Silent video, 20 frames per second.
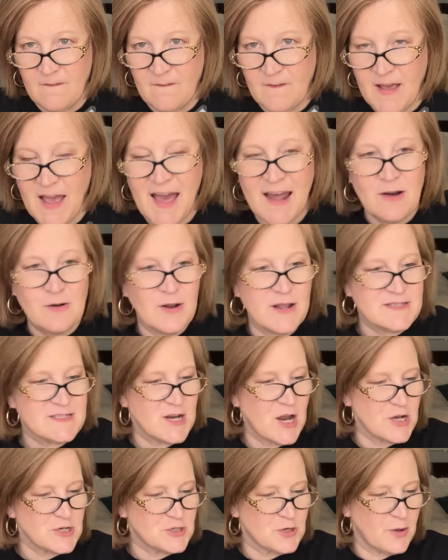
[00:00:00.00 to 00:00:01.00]
I don't, it's
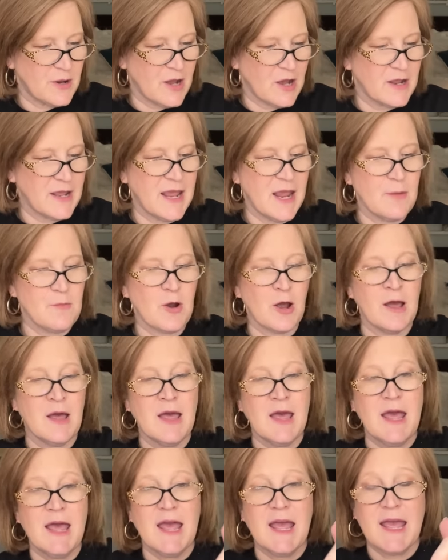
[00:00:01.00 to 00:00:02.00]
not showing on camera
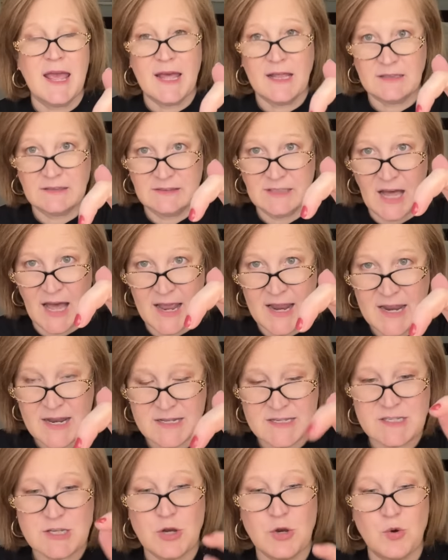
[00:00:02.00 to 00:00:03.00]
it
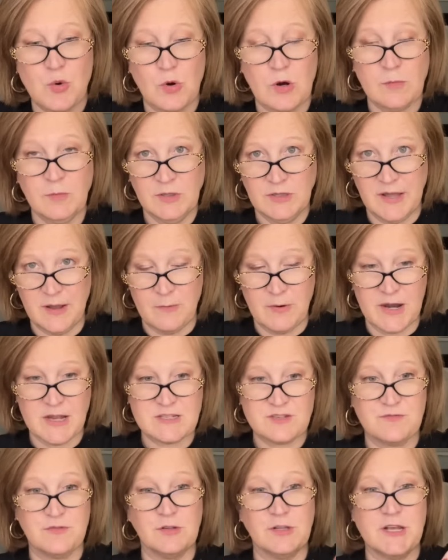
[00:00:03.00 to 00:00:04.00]
lights. Normally when
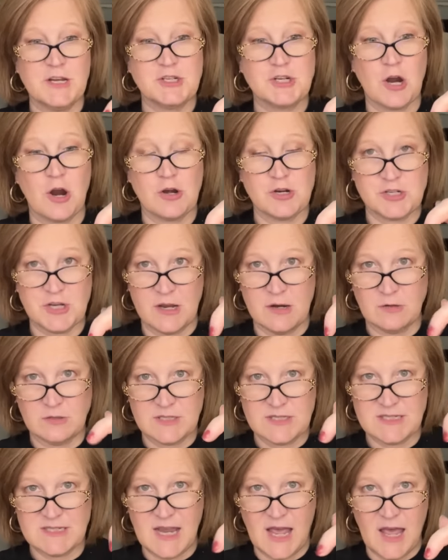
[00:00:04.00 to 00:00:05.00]
it's fully charged, it'll
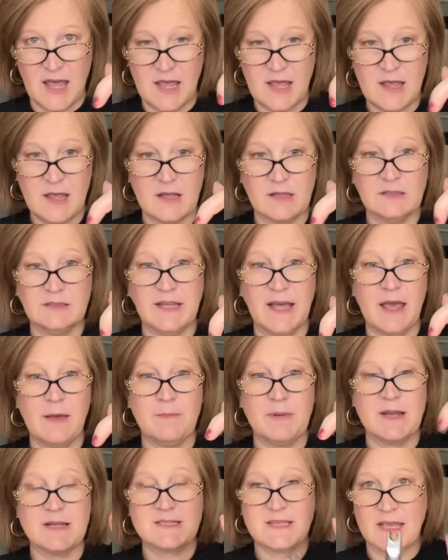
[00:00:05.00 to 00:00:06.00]
stay lit,
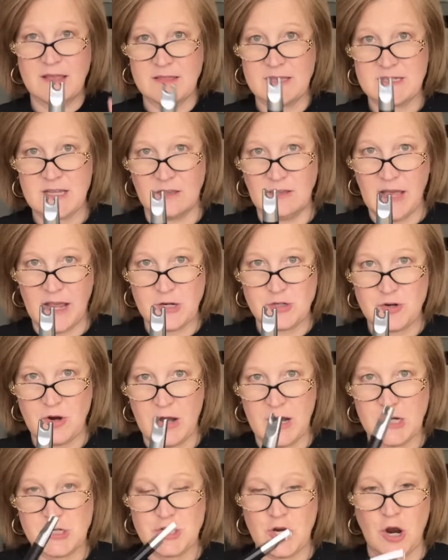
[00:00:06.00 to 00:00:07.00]
but it's like this
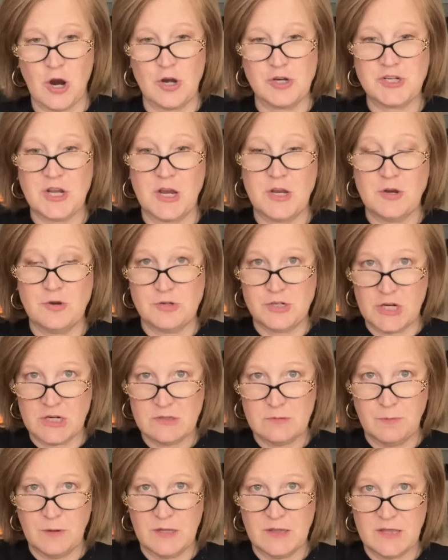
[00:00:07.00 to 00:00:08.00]
electronic charge and you
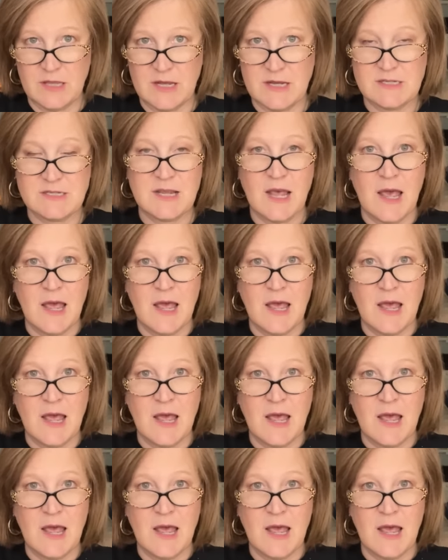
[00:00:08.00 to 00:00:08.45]
just put this